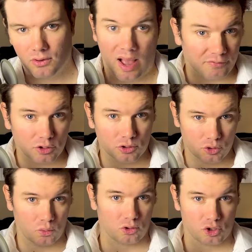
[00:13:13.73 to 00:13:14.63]
Now, after
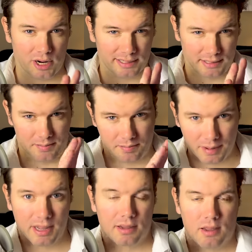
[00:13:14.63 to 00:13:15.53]
Jewel strikes it
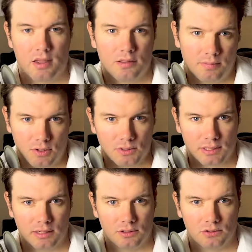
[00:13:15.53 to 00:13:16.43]
big in the
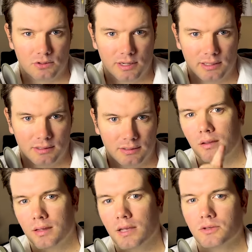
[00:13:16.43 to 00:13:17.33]
music industry,
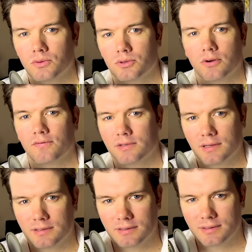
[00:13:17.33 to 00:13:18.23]
guess who
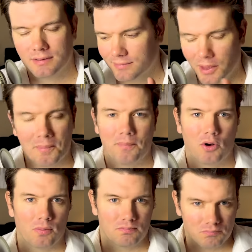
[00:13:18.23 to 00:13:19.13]
surfaces? Yep,
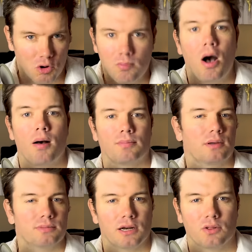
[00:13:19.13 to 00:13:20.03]
her, her mom
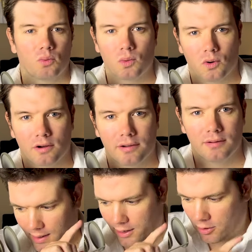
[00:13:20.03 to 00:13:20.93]
comes out of the woodwork.
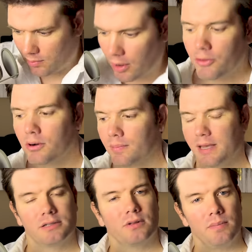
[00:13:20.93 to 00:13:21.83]
And her mother
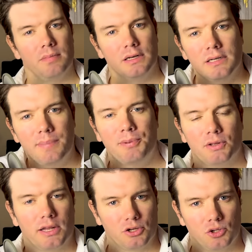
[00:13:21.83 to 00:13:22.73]
basically
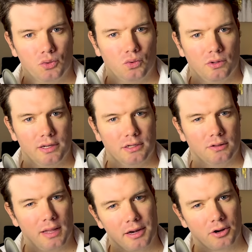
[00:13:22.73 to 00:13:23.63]
manipulates Jewel into
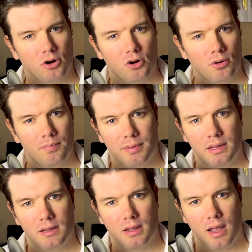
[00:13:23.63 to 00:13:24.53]
letting her
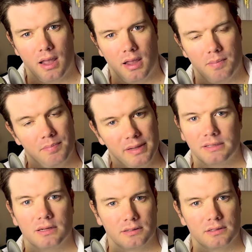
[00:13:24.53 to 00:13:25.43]
be a
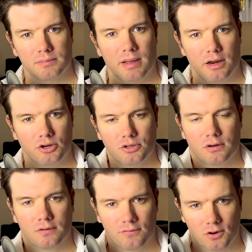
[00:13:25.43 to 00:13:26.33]
business
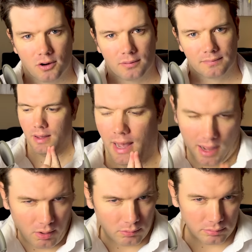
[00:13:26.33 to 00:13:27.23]
manager for her.
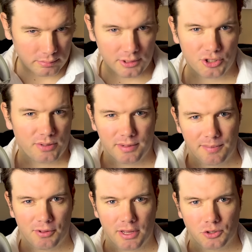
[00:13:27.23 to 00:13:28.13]
How did she
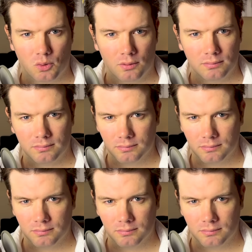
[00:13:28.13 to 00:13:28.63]
manipulate Jewel?